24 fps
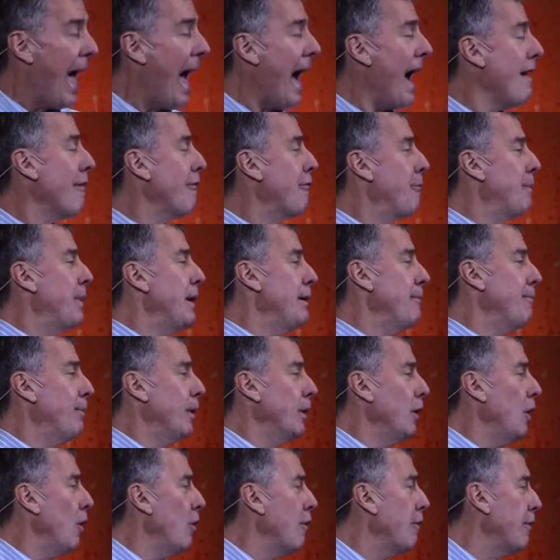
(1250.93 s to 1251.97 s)
Have
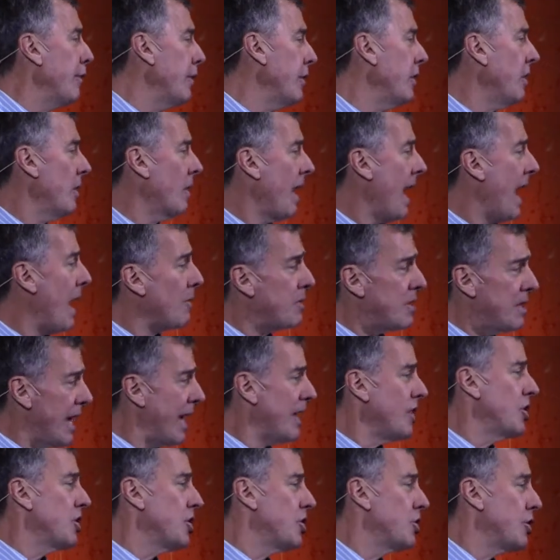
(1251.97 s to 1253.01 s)
people over to your house,
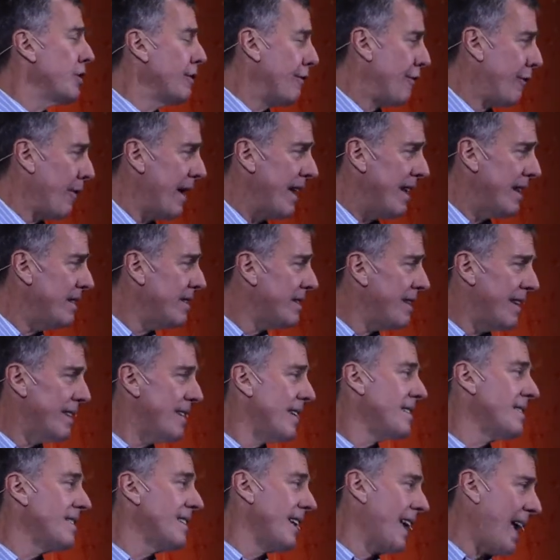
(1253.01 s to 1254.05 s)
not just your friends, that
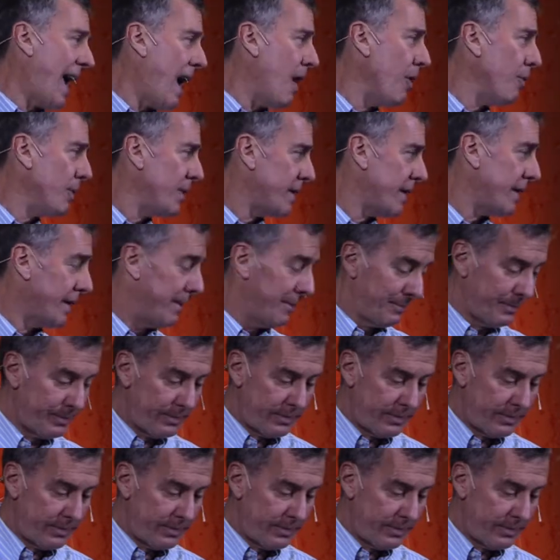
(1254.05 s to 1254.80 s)
doesn't count.